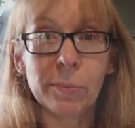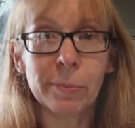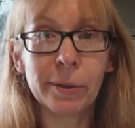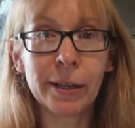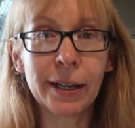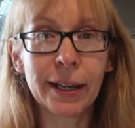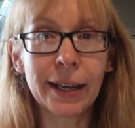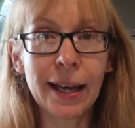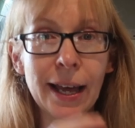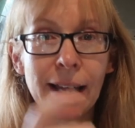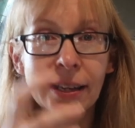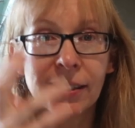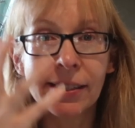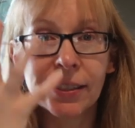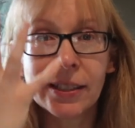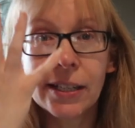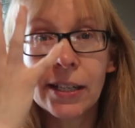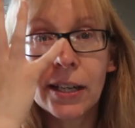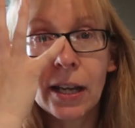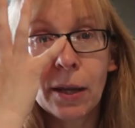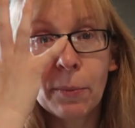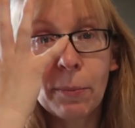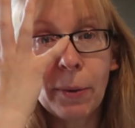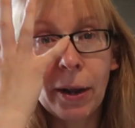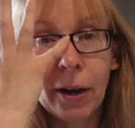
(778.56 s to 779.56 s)
a bit of
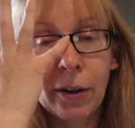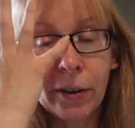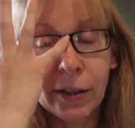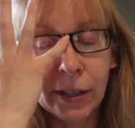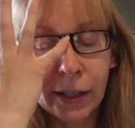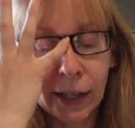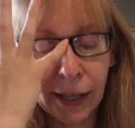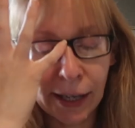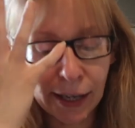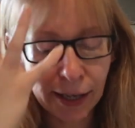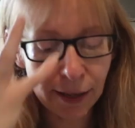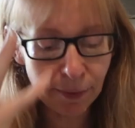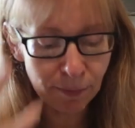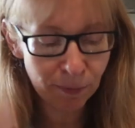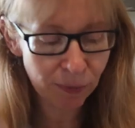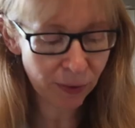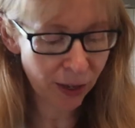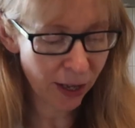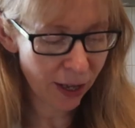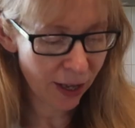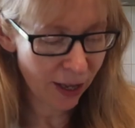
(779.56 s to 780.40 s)
custard. Apparently,